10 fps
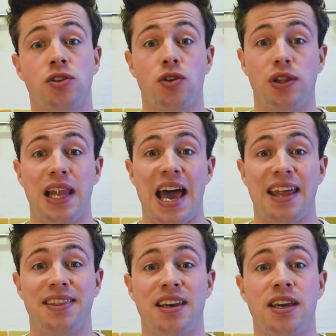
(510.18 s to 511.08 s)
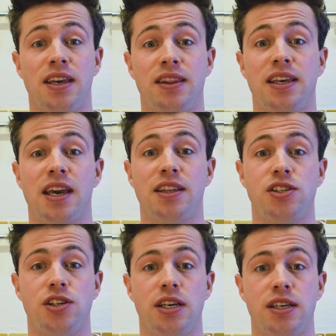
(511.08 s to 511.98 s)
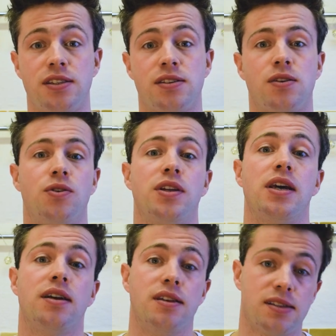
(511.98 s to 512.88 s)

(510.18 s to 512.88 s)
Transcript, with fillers: to land in kedejihins on the other